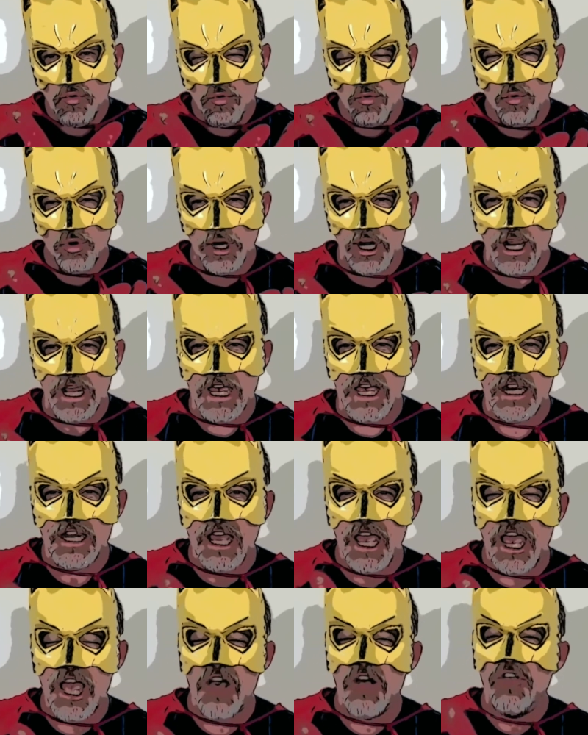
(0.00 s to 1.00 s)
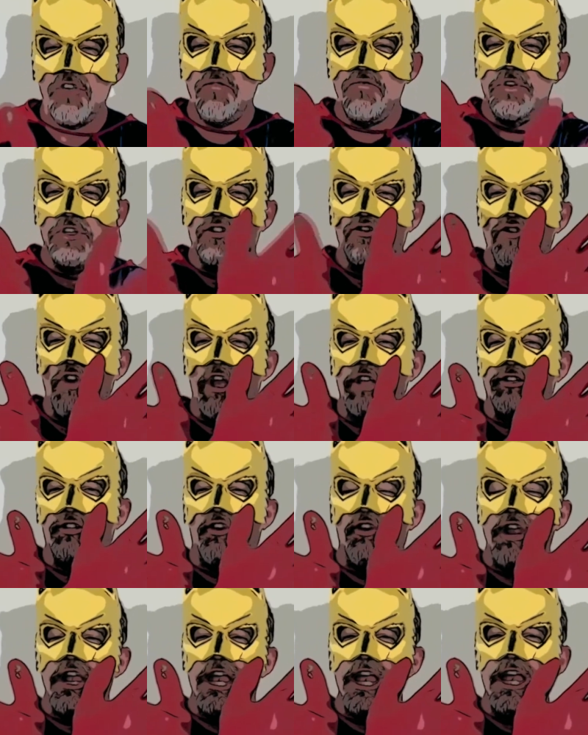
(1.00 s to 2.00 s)
We inhale, cross
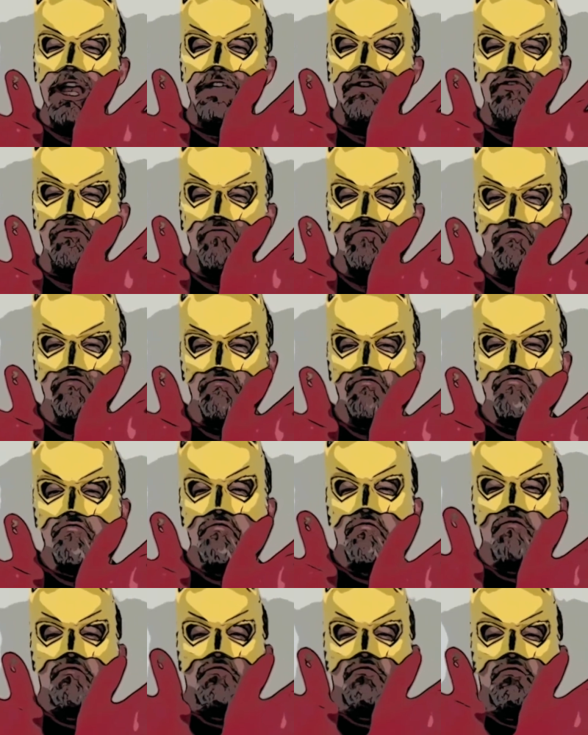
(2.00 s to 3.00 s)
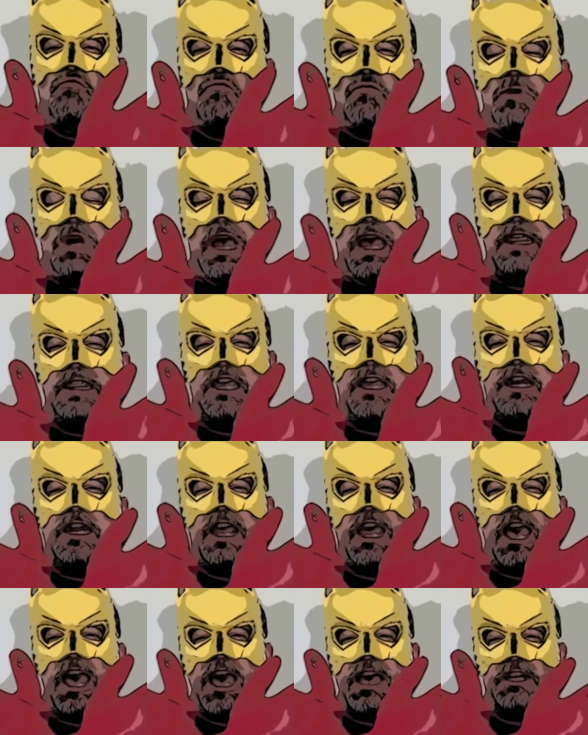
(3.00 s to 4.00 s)
our hands, and then
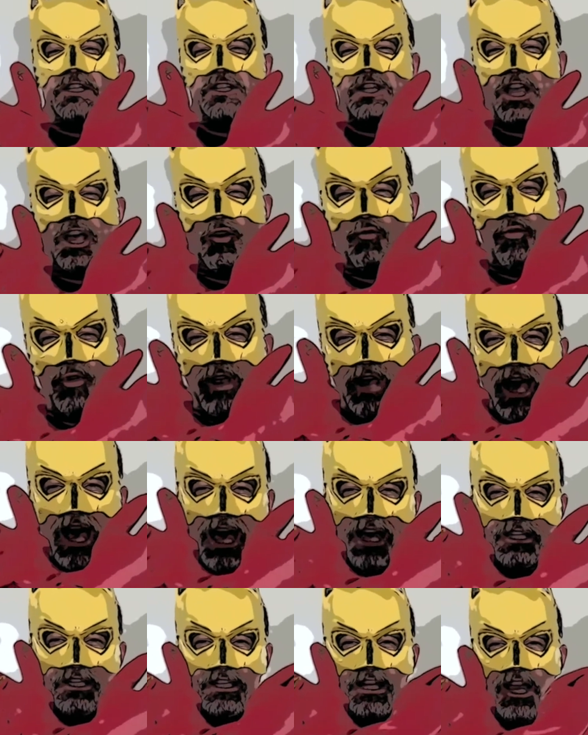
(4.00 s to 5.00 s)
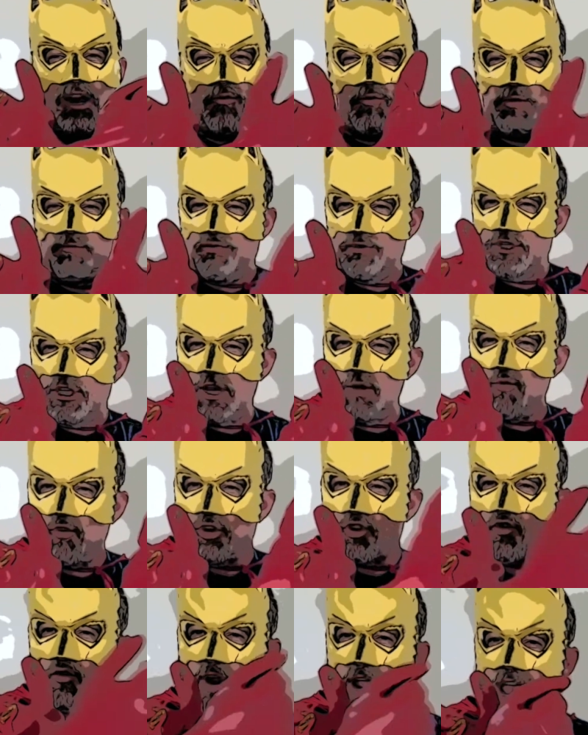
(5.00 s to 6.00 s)
exhale. we exhale, we pretend we're
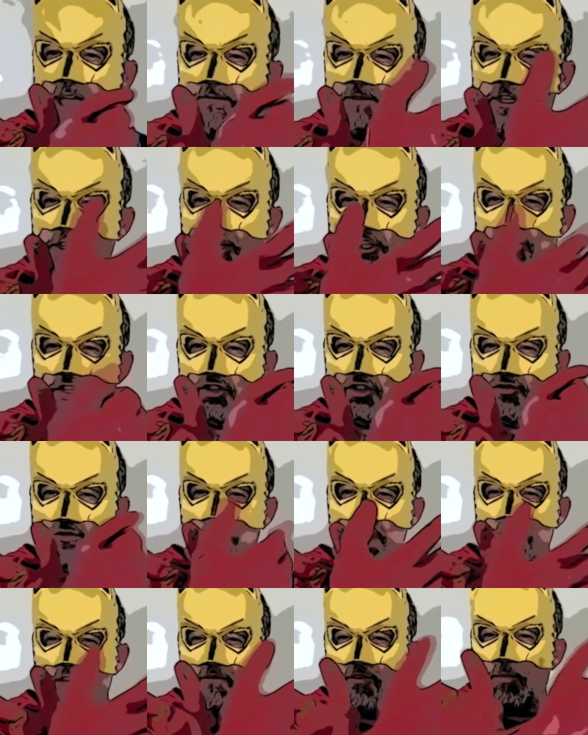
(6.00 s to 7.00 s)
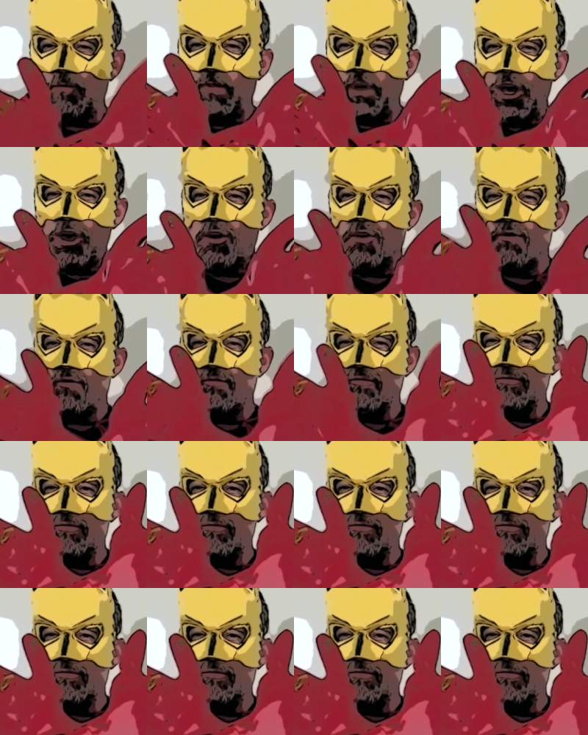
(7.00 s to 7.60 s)
grabbing the string of a bow.